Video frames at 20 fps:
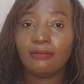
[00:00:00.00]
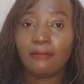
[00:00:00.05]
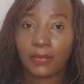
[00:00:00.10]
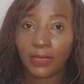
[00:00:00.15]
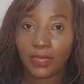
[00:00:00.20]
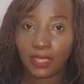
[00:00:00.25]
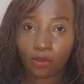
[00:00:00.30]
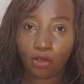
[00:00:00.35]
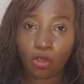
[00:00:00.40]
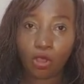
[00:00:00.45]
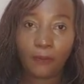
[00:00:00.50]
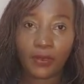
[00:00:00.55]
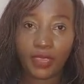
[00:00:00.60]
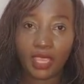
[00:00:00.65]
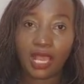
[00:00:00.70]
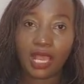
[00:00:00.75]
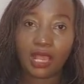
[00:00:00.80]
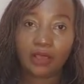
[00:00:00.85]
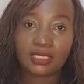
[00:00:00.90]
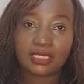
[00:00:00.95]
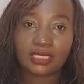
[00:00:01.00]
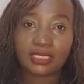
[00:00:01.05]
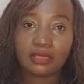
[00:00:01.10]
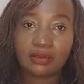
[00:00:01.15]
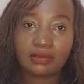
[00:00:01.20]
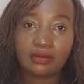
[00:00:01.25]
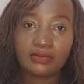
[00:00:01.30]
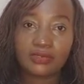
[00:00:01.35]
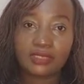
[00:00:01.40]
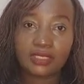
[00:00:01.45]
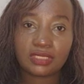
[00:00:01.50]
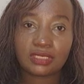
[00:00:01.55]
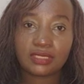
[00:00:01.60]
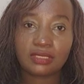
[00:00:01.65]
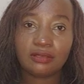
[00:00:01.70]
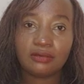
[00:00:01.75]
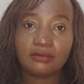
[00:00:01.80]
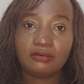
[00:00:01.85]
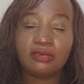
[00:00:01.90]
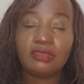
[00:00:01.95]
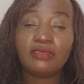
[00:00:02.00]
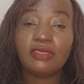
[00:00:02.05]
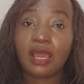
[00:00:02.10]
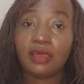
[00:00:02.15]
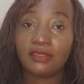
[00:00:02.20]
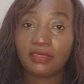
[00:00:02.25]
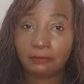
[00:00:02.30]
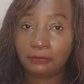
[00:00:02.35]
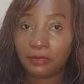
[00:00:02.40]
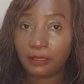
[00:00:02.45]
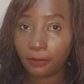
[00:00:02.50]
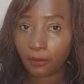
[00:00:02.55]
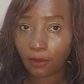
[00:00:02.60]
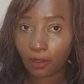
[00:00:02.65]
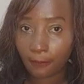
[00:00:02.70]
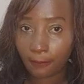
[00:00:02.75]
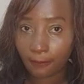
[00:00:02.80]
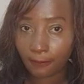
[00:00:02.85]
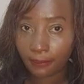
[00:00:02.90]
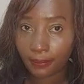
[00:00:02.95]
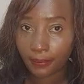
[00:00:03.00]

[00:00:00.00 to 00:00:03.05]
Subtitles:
compare ourselves with other people.